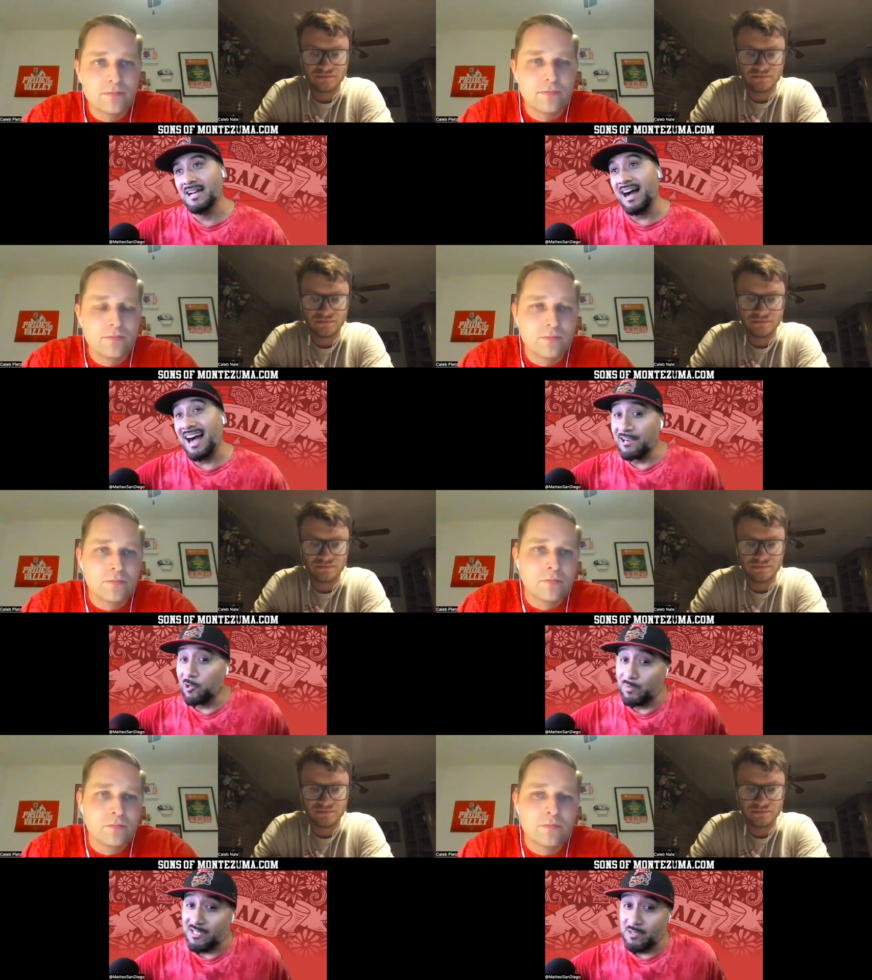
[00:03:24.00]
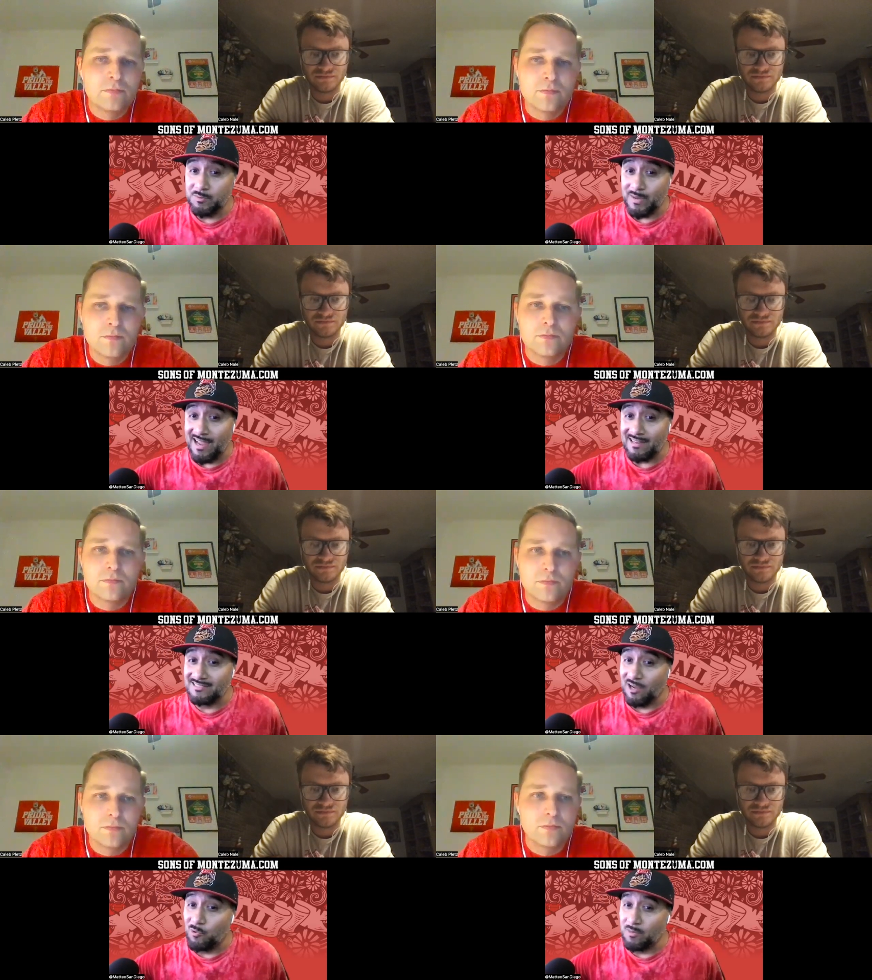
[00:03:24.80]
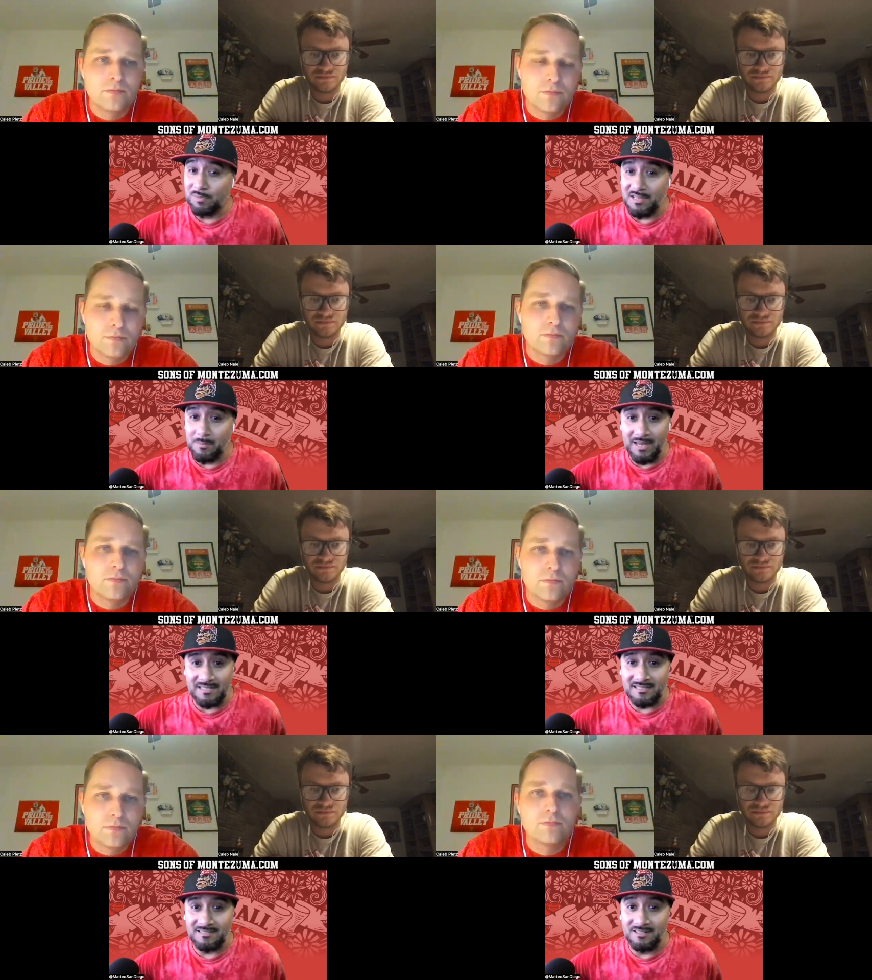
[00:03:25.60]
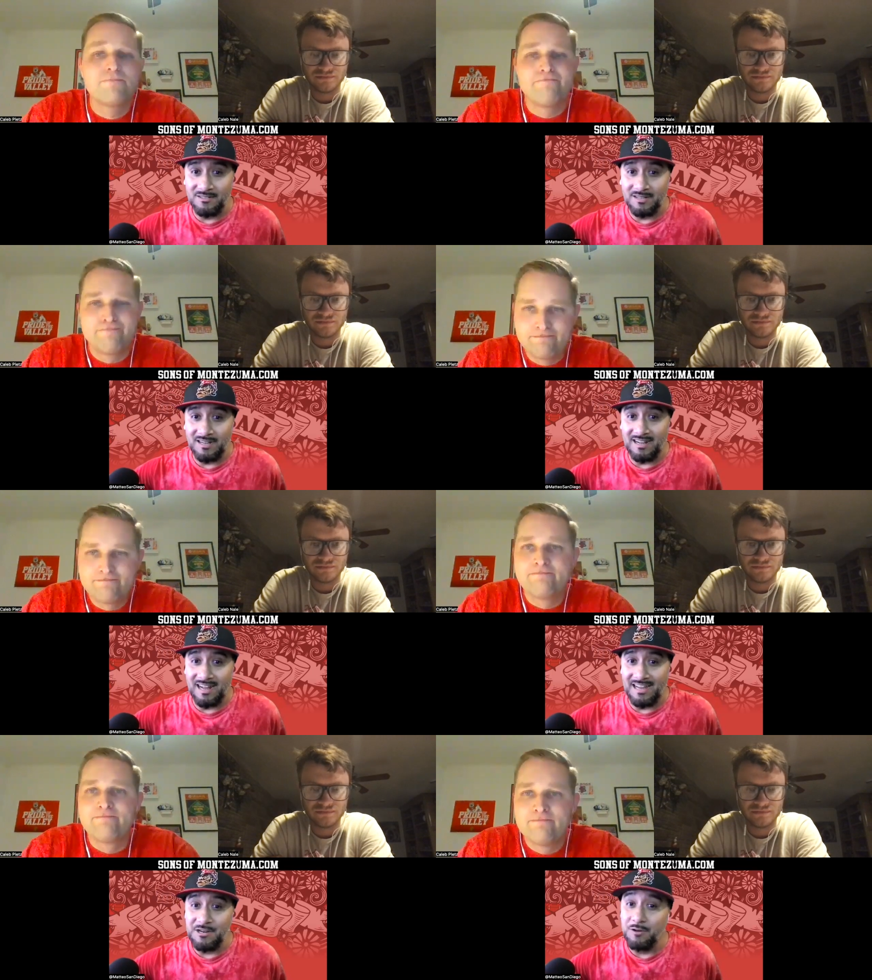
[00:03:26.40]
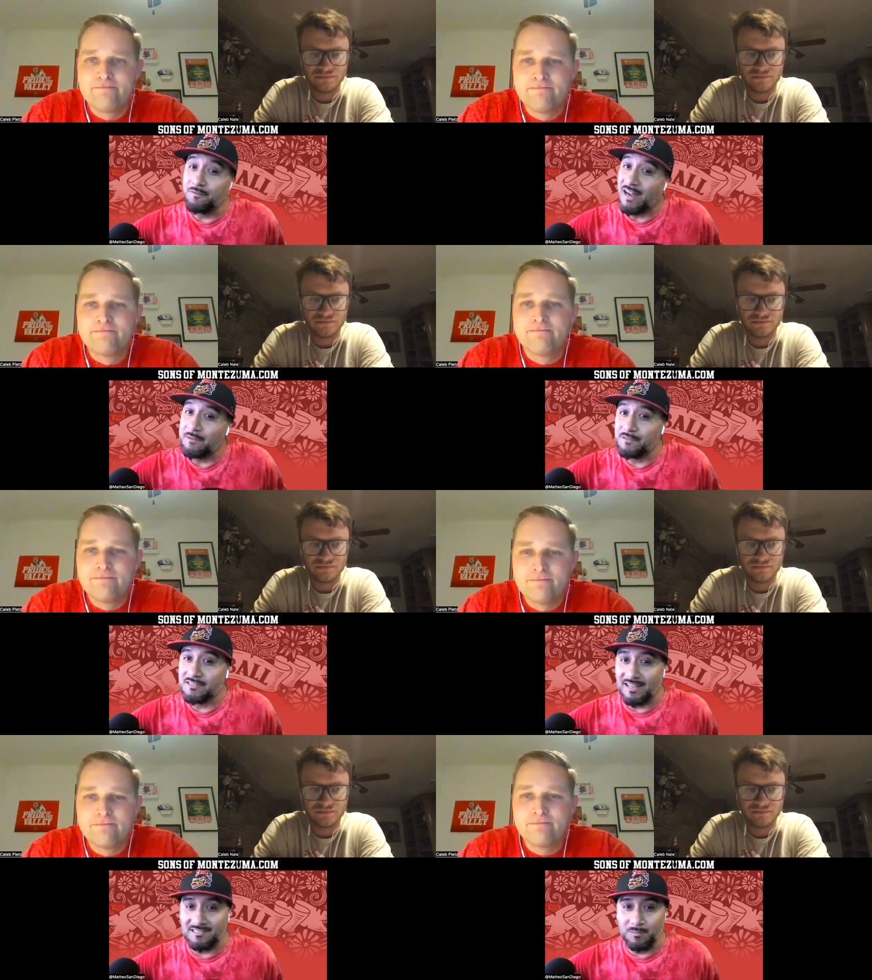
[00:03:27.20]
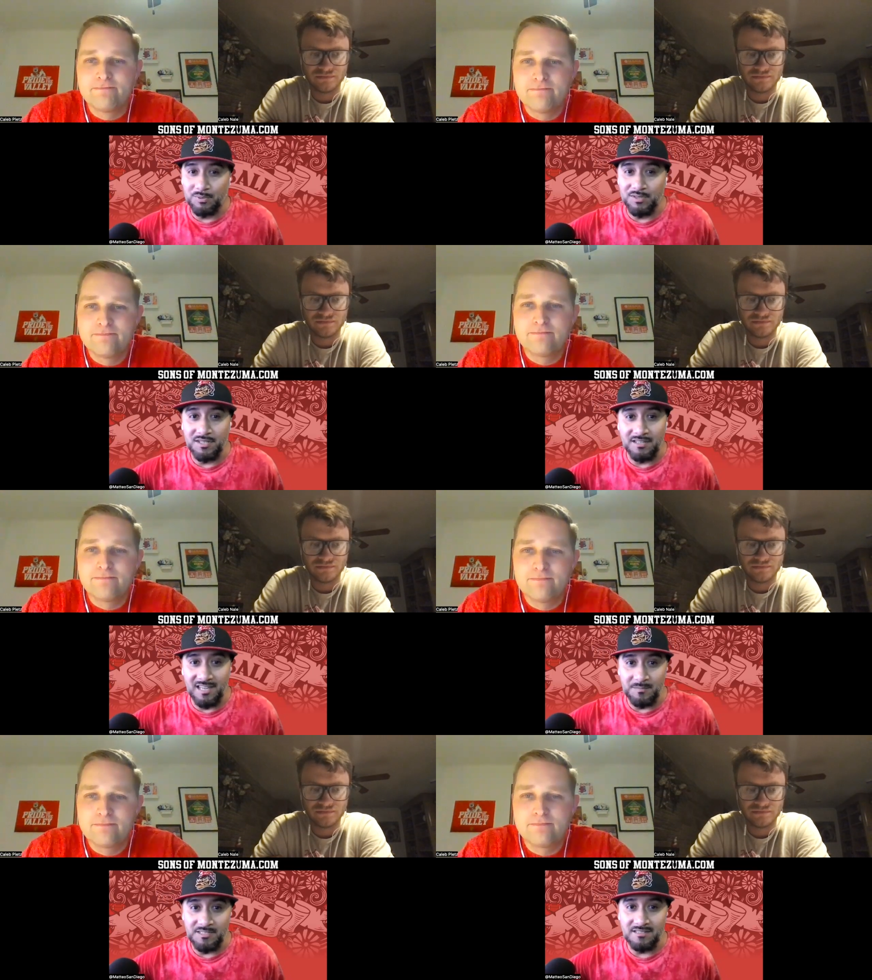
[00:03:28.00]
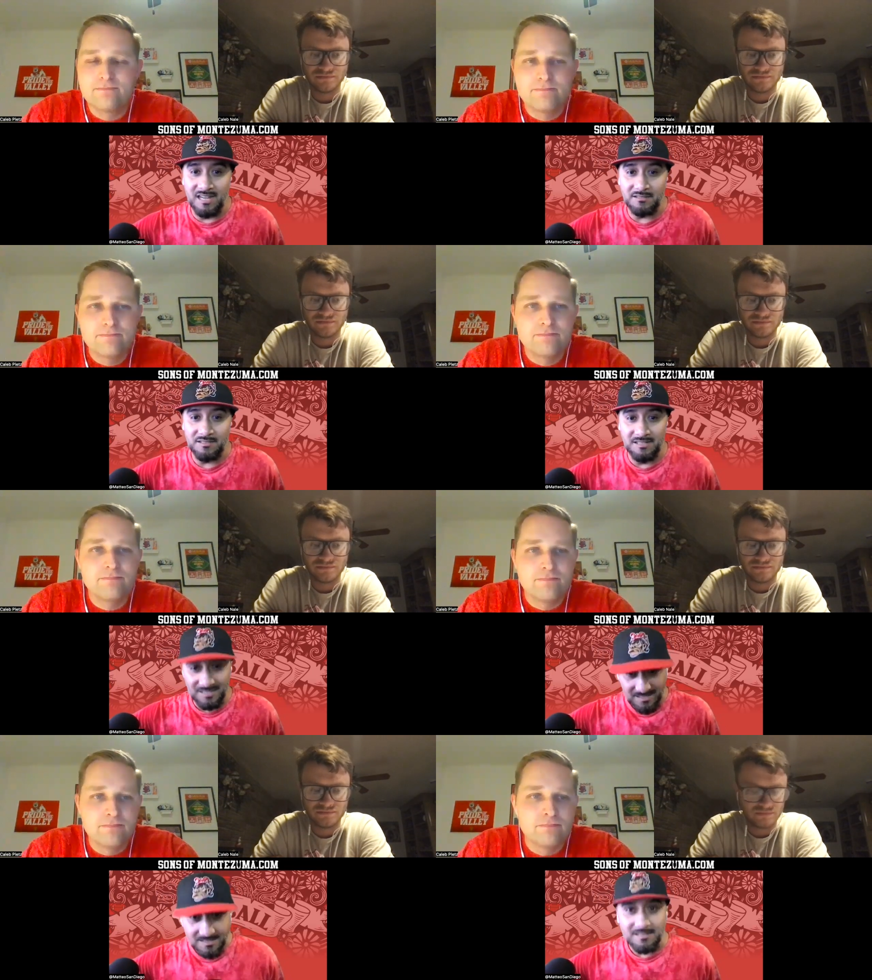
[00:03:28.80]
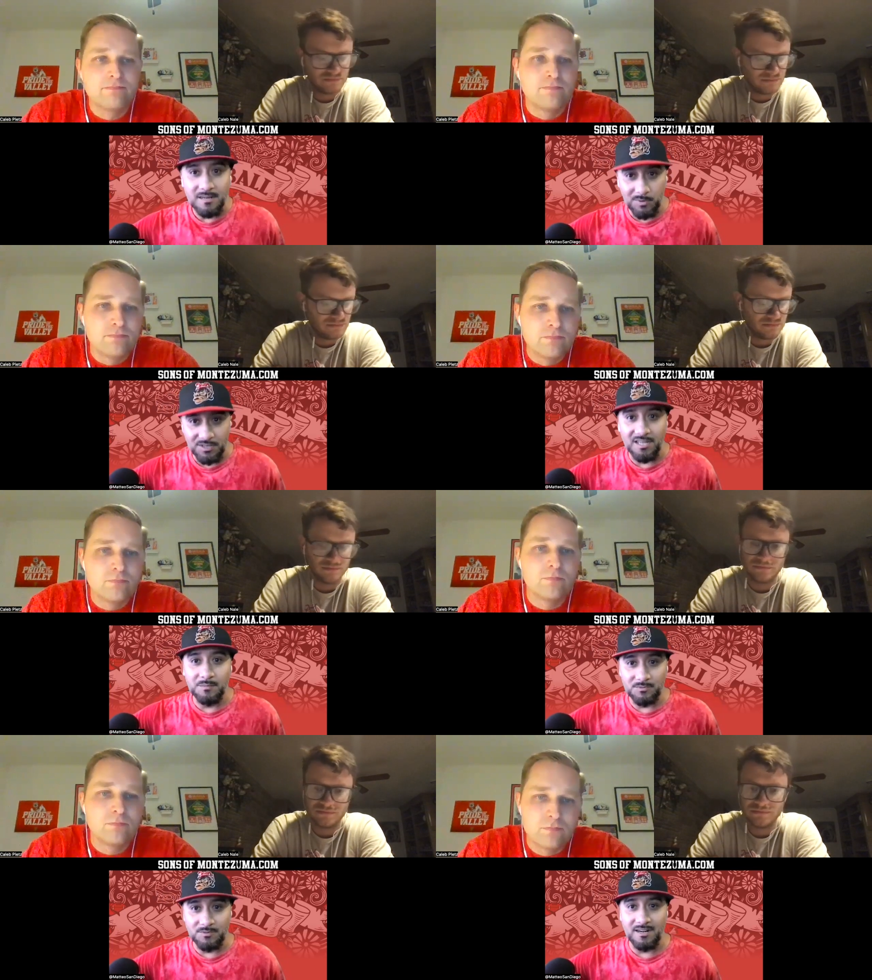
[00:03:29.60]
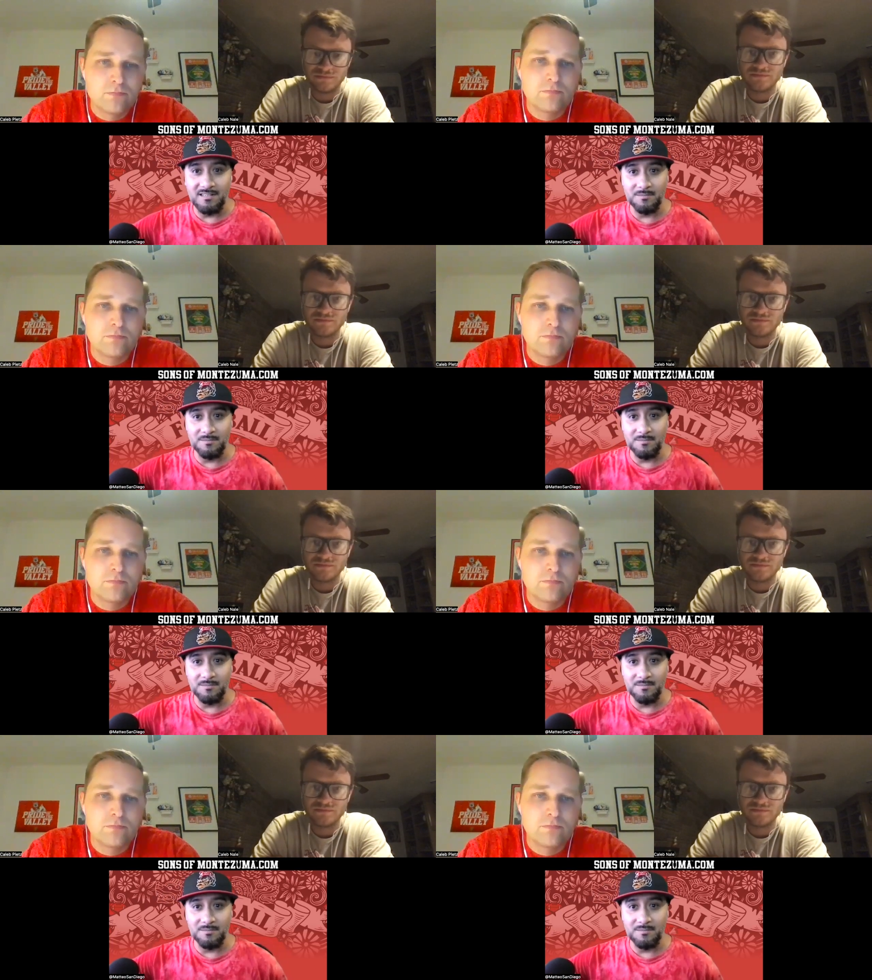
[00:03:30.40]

Speaker 1: I hope he comes back because I want to play the best. You know, I know Fife has had some pretty good games these last couple games, right?